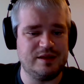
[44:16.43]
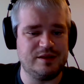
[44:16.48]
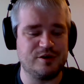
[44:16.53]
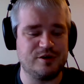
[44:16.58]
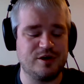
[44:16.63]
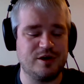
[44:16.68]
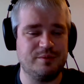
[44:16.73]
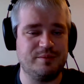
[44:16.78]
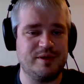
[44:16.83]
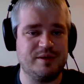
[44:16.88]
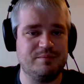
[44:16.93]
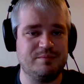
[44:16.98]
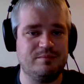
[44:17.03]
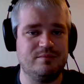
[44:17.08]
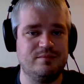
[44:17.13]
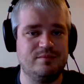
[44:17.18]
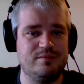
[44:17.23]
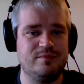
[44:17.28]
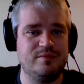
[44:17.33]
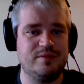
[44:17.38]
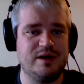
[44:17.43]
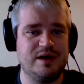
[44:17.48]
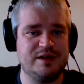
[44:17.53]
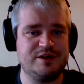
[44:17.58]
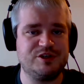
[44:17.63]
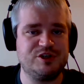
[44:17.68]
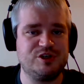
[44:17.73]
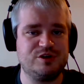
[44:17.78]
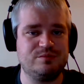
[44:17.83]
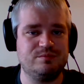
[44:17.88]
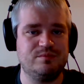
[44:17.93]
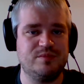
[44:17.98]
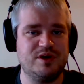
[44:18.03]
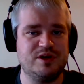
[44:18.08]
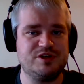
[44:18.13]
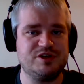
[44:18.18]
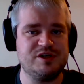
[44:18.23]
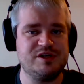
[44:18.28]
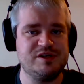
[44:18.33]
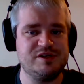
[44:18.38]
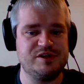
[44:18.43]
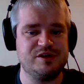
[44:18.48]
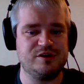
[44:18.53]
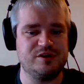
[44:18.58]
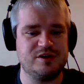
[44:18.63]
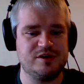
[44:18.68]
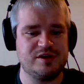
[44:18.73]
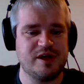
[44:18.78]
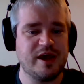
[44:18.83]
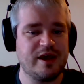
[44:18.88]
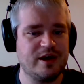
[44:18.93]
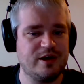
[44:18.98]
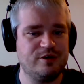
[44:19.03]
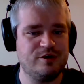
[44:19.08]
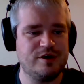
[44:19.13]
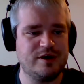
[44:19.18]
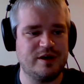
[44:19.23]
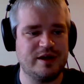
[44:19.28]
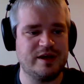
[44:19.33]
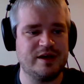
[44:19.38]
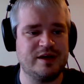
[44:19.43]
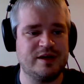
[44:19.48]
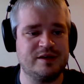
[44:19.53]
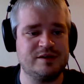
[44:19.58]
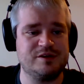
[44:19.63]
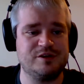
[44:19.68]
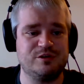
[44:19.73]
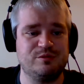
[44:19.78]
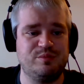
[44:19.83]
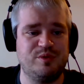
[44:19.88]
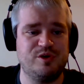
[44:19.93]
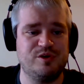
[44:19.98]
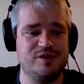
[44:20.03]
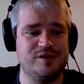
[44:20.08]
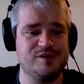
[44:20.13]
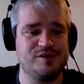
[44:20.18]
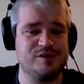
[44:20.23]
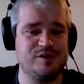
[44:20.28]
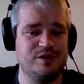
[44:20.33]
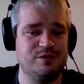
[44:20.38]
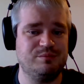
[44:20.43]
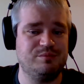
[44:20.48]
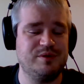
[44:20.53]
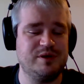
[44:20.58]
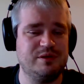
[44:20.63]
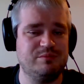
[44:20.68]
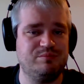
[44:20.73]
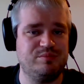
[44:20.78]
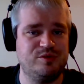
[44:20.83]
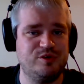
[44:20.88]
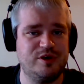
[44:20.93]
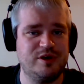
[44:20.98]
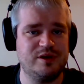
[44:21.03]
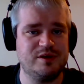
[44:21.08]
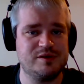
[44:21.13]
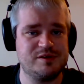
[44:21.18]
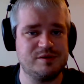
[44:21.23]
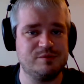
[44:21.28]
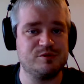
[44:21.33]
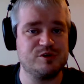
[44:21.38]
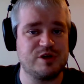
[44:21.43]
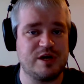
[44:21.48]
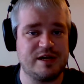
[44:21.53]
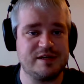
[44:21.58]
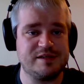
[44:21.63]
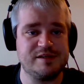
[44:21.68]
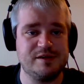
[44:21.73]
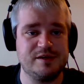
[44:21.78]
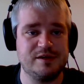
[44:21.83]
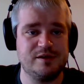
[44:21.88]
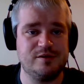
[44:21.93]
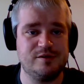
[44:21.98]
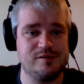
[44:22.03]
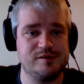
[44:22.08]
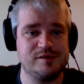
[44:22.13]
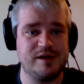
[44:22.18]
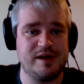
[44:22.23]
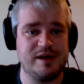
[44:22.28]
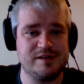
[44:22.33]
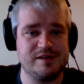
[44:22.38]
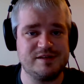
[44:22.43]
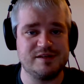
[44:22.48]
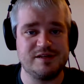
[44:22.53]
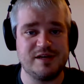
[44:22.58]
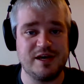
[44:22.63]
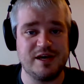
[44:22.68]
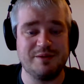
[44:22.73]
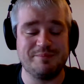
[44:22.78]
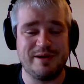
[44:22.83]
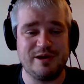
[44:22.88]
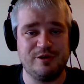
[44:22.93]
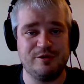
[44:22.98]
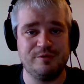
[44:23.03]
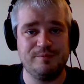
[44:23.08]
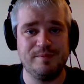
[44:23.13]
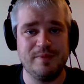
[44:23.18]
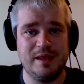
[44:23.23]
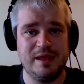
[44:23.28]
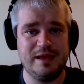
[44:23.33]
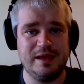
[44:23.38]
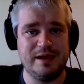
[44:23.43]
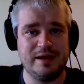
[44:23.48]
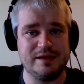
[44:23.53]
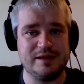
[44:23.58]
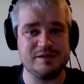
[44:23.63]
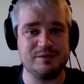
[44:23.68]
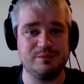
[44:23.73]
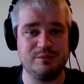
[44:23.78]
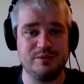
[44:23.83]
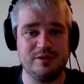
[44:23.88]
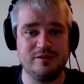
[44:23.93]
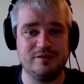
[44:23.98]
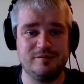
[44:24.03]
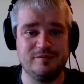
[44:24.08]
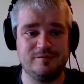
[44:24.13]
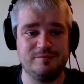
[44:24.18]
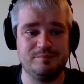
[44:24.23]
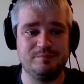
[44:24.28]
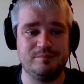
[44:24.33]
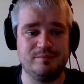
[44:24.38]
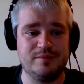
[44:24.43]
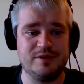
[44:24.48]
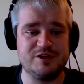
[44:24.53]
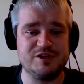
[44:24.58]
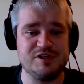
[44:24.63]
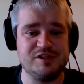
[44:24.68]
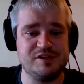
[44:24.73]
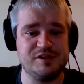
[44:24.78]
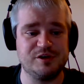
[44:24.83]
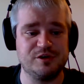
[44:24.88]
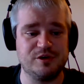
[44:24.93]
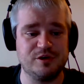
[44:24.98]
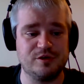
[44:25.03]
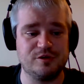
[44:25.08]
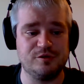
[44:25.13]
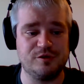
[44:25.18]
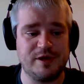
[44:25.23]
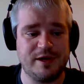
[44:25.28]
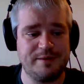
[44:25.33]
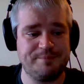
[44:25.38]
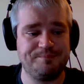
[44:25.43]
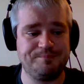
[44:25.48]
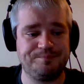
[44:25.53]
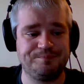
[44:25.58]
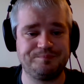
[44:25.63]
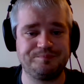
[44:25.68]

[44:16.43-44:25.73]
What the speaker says: They're going to be much, much easier to take out, and your opponent's going to be putting some shots into those guys to take them out, and it's going to be much easier to do that.